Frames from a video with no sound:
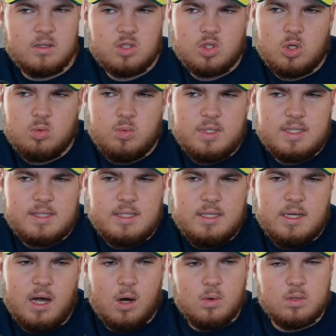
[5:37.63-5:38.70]
Should we
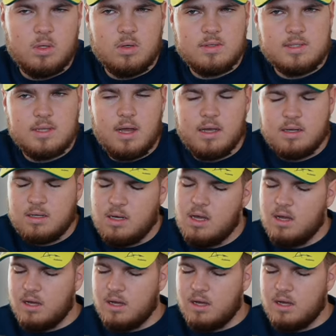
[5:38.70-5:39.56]
see how it looks like?